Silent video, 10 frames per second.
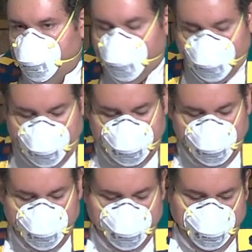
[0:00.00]
right?
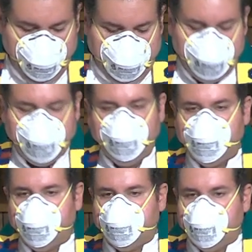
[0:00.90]
In some
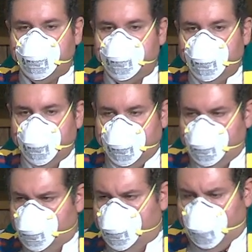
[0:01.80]
churches,
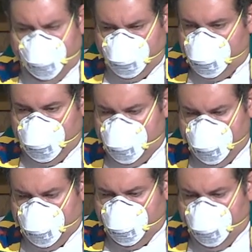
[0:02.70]
you have to be uh,
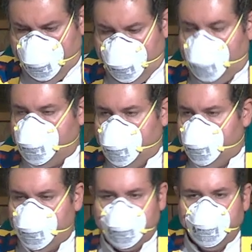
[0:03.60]
uh, baptized
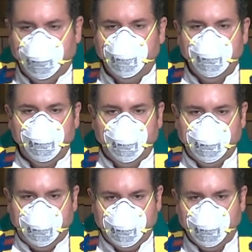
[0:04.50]
as an adult, and
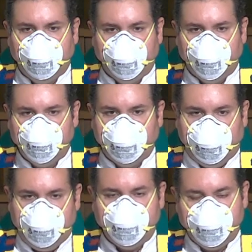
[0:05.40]
as we learned
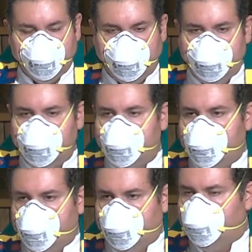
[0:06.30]
last week,
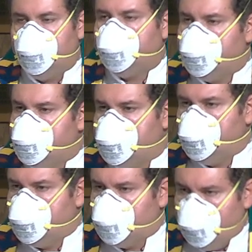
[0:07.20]
in the Methodist
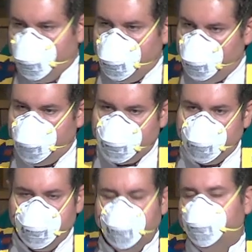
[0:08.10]
Church, well, we
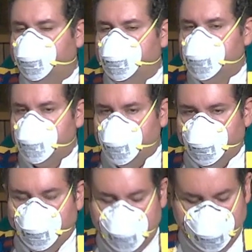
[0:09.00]
baptize infants too
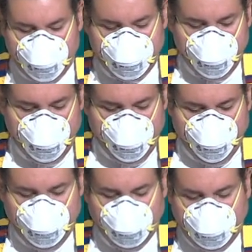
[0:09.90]
because we
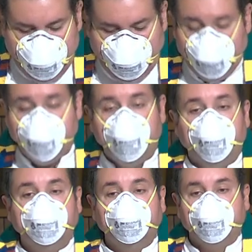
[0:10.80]
believe through
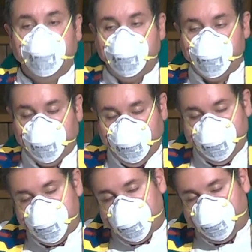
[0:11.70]
confirmation,
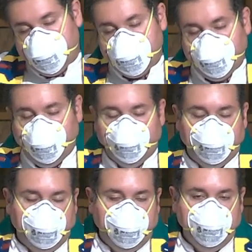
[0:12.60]
which happens later in
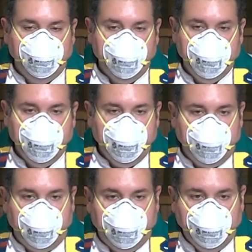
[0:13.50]
life,
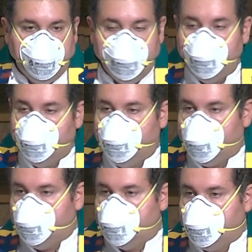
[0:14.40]
that a young
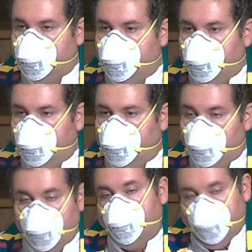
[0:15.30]
person um,
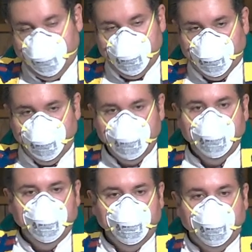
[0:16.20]
or an adult
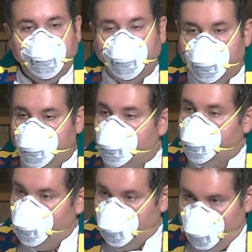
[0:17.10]
might later
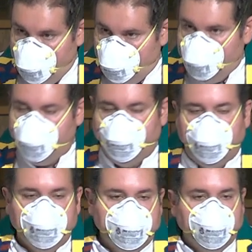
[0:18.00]
confirm the
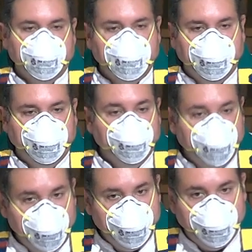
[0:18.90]
vows that were taken
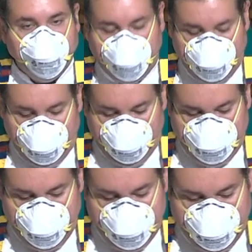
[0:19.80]
for them at
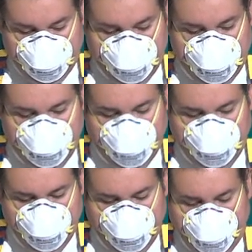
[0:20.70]
baptism,
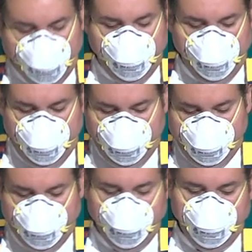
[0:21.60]
all on the
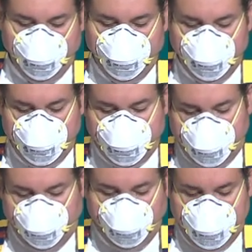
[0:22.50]
road to
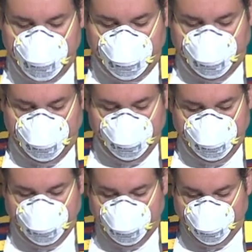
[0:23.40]
salvation,
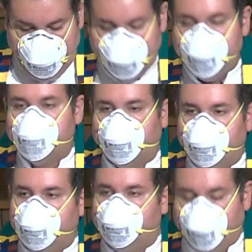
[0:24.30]
a one journey
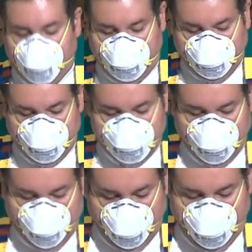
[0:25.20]
of faith, as it were.